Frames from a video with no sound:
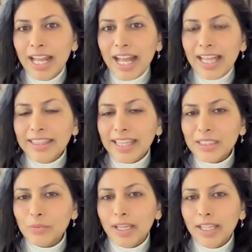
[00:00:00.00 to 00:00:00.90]
And
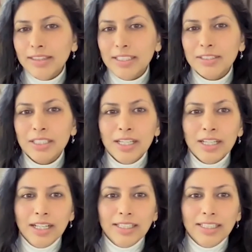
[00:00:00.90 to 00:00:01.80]
that's when this
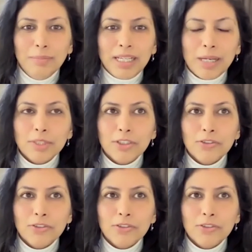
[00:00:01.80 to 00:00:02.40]
It becomes a